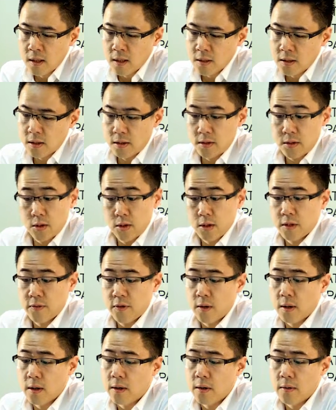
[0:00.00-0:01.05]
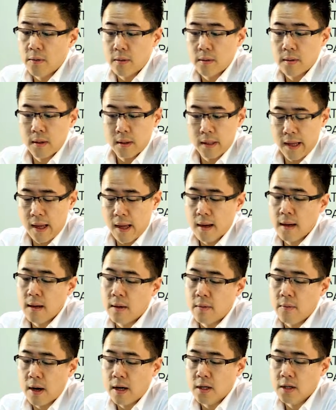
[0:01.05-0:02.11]
So it's used for, again,
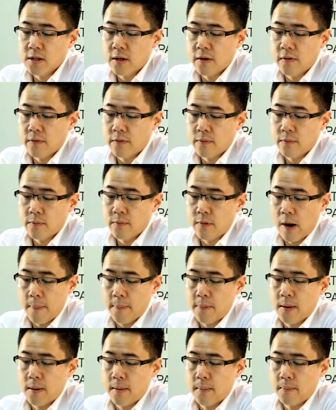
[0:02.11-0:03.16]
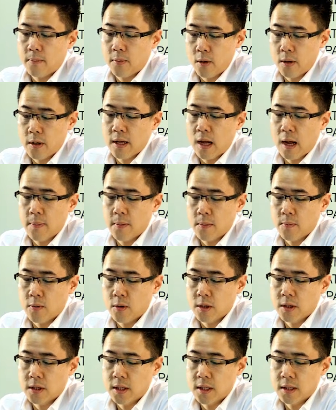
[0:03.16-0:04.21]
a range of rapid prototyping
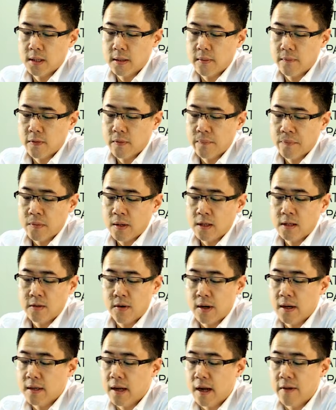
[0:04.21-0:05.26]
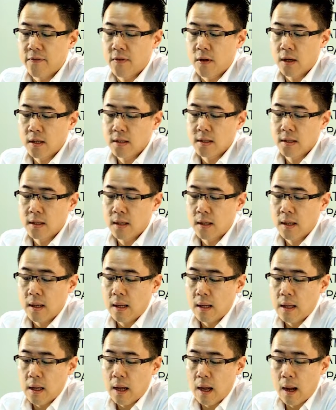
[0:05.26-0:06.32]
projects. It's very diverse.
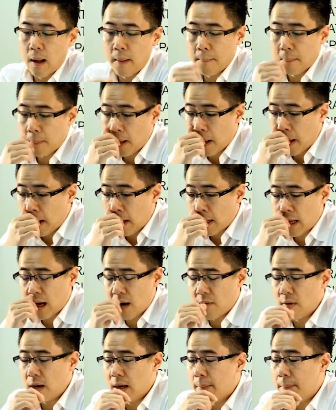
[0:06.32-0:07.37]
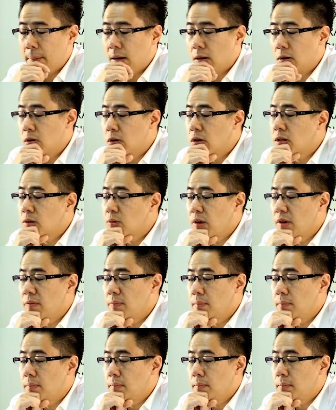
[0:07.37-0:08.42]
Can't really be used
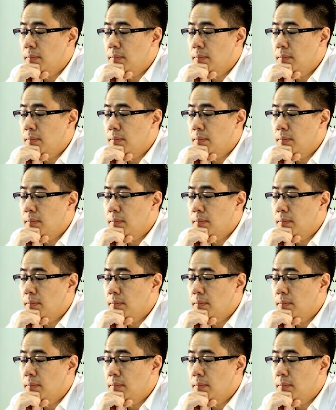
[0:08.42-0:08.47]
with